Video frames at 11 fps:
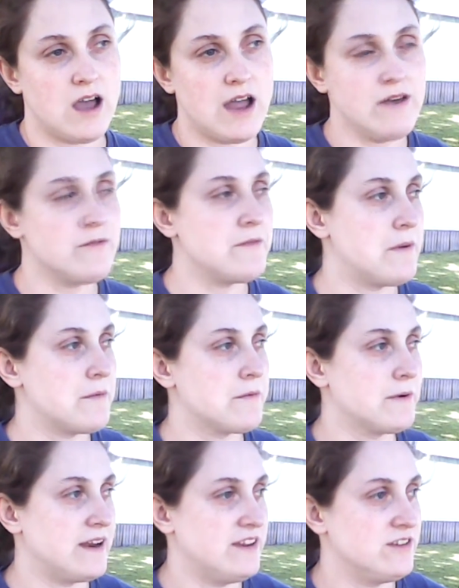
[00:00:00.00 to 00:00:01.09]
don't remember
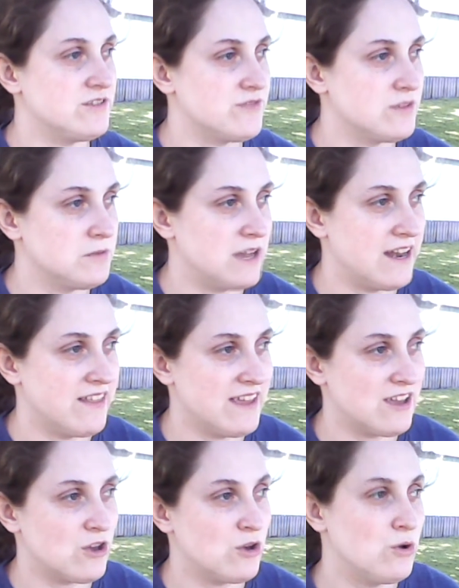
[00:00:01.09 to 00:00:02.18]
what I used for the blood. I
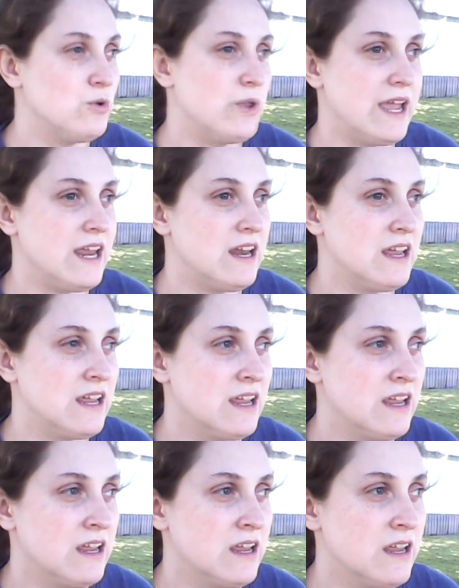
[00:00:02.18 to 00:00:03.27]
think Kool-Aid
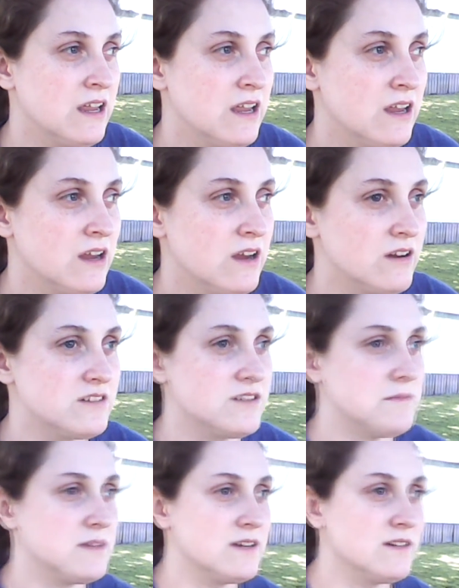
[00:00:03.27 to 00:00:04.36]
or
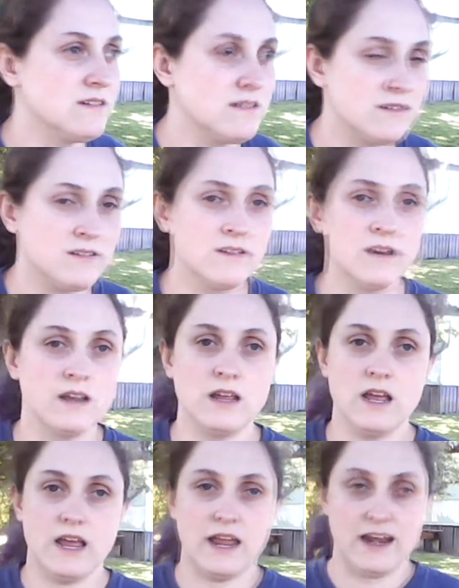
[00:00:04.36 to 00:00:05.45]
something.
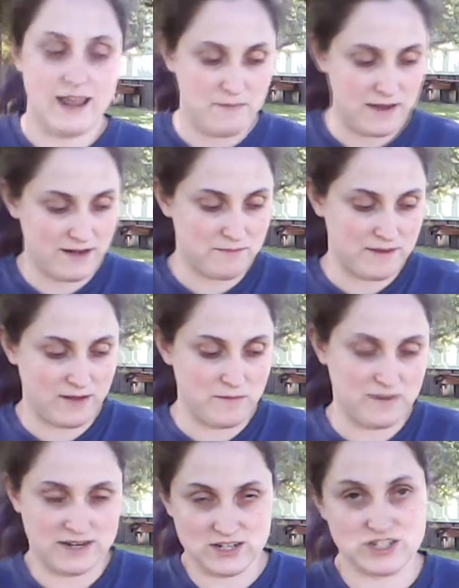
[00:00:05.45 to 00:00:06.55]
And I made up my own
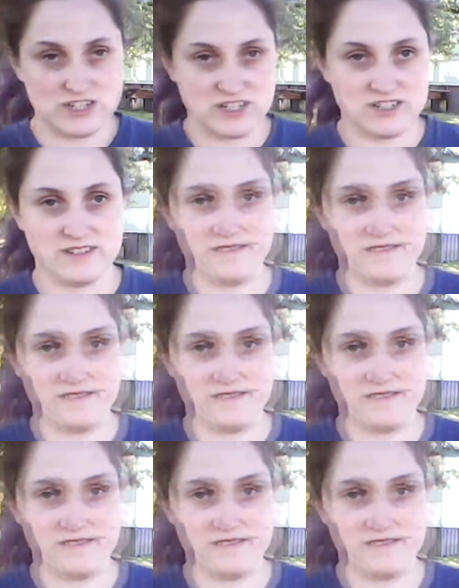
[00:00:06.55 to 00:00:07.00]
mixture,